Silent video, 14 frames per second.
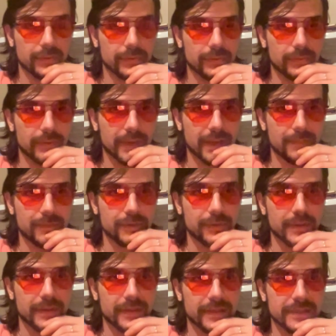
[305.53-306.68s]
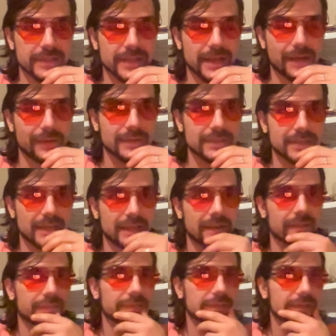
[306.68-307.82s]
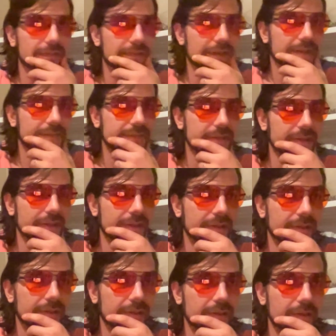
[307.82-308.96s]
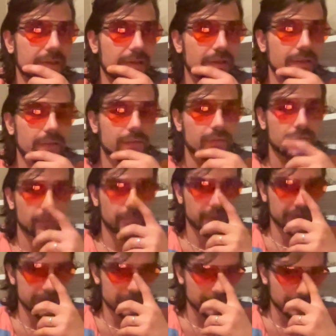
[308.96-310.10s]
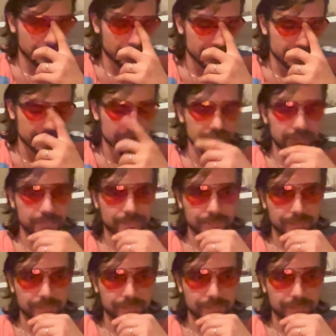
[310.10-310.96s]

the way I'm doing things now is that if I have to repeat something once or